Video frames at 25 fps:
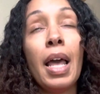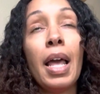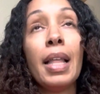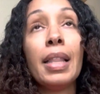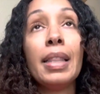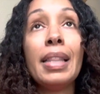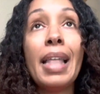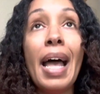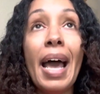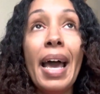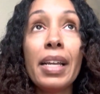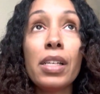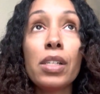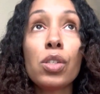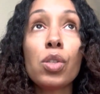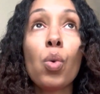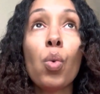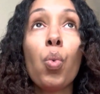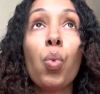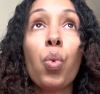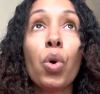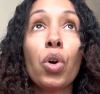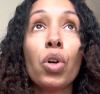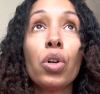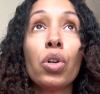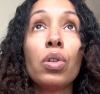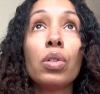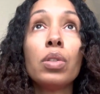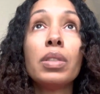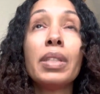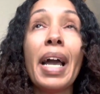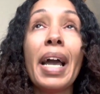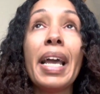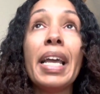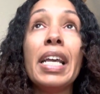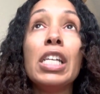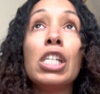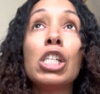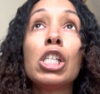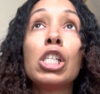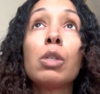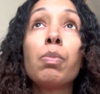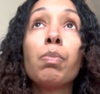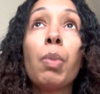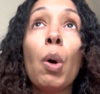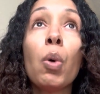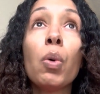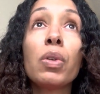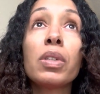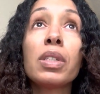That is the word that he
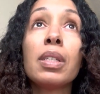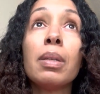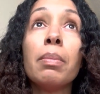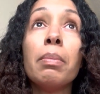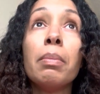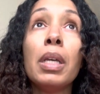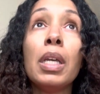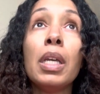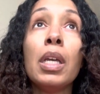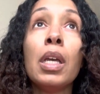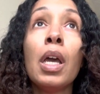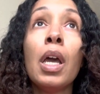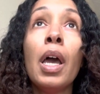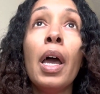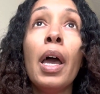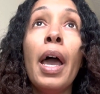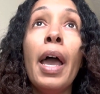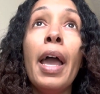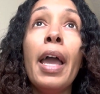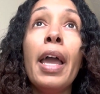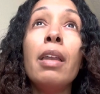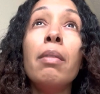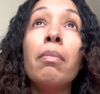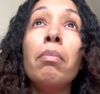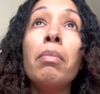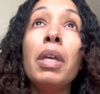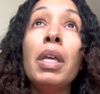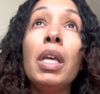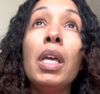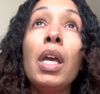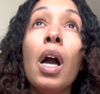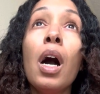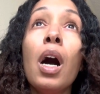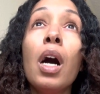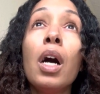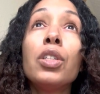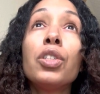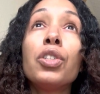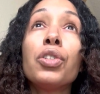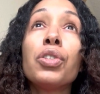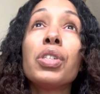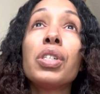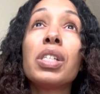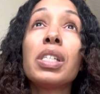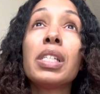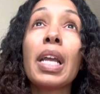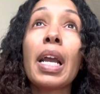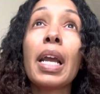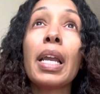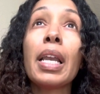spoke to me and me
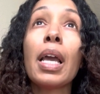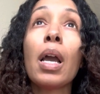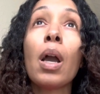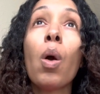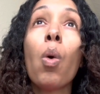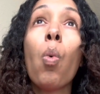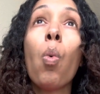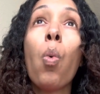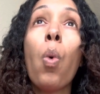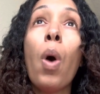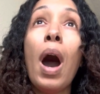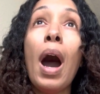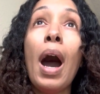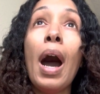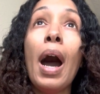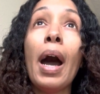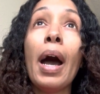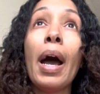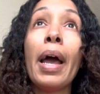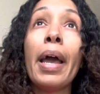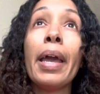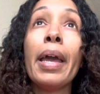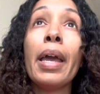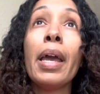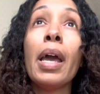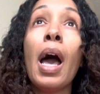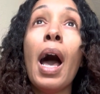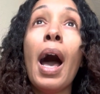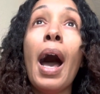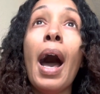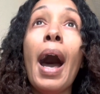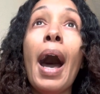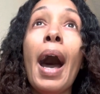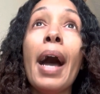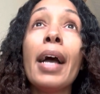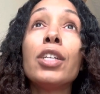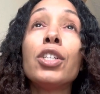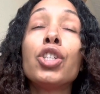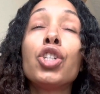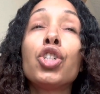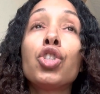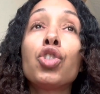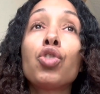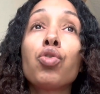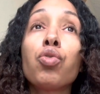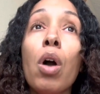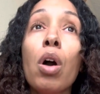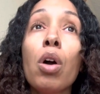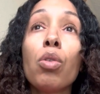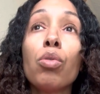understanding why I
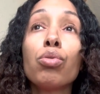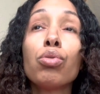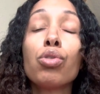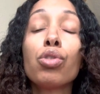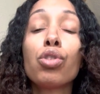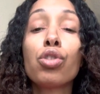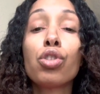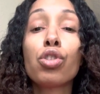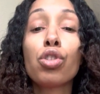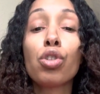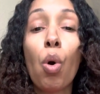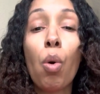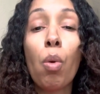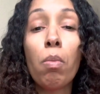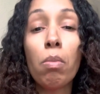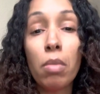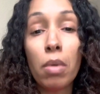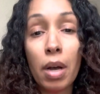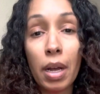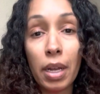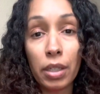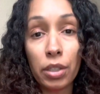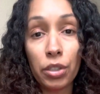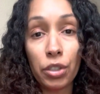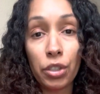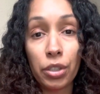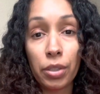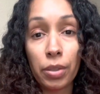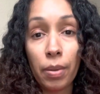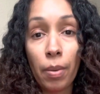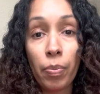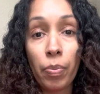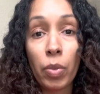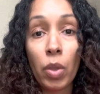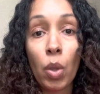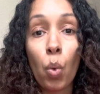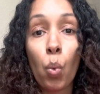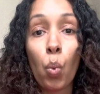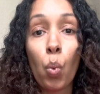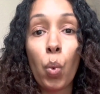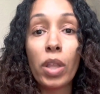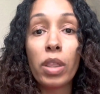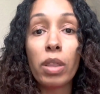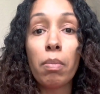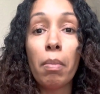struggled so much with